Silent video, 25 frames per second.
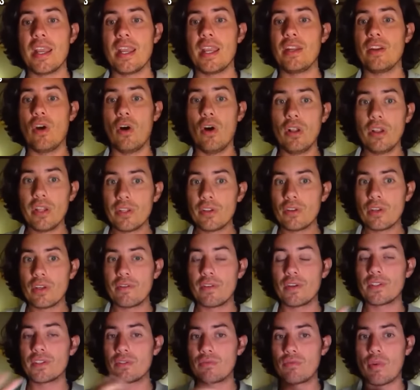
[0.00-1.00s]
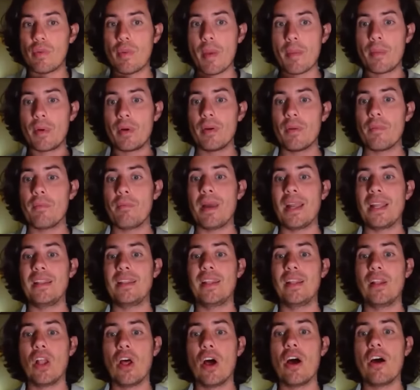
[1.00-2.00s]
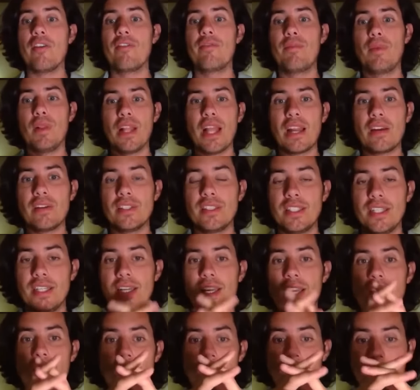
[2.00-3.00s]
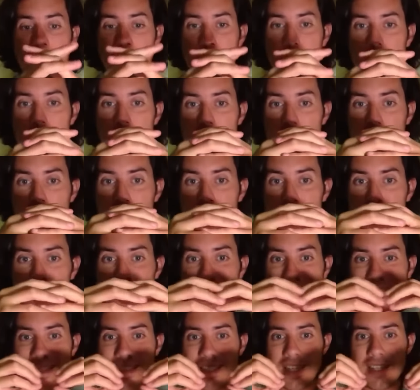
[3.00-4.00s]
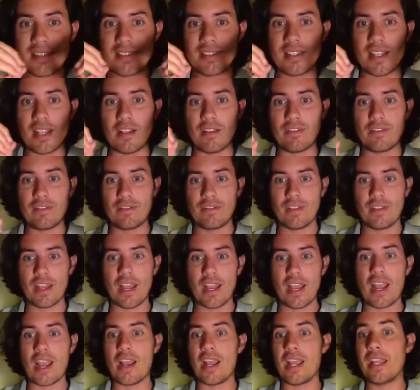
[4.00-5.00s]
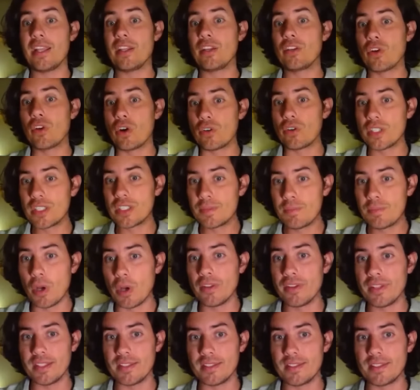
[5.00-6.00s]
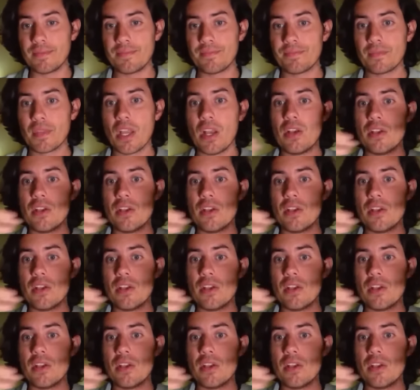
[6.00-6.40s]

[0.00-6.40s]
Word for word: In all the universe, remember, by the law of polarity, the universe projects itself in correspondence.